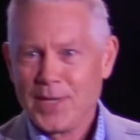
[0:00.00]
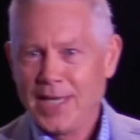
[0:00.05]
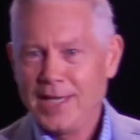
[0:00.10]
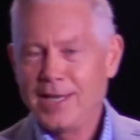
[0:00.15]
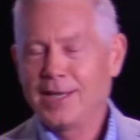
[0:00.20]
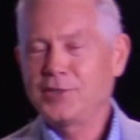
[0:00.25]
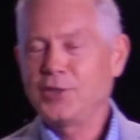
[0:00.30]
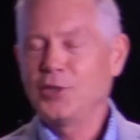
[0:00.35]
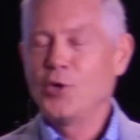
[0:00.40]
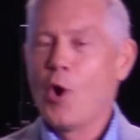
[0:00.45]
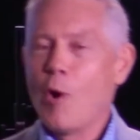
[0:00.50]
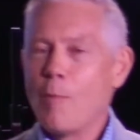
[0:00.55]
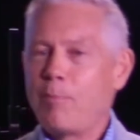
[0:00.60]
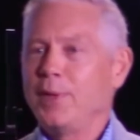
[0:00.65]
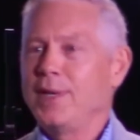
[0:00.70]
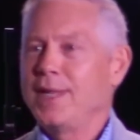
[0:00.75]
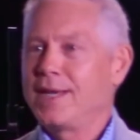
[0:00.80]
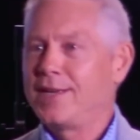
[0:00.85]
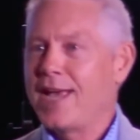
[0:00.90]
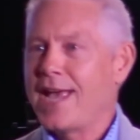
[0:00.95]
He doesn't
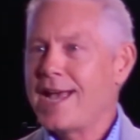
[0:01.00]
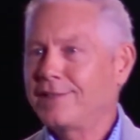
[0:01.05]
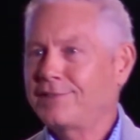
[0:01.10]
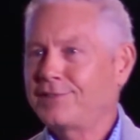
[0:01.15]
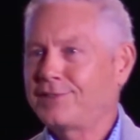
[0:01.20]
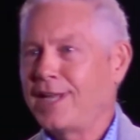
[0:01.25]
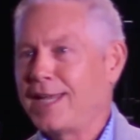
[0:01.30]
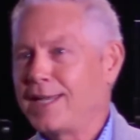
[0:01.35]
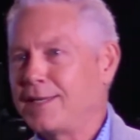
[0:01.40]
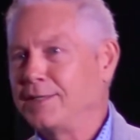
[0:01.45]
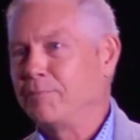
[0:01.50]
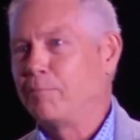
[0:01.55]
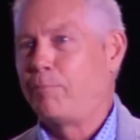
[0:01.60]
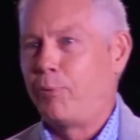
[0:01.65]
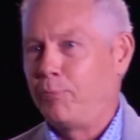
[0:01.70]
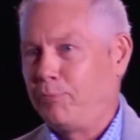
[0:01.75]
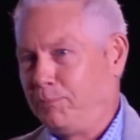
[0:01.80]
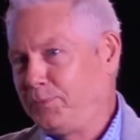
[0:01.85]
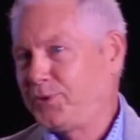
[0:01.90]
open the gas tank and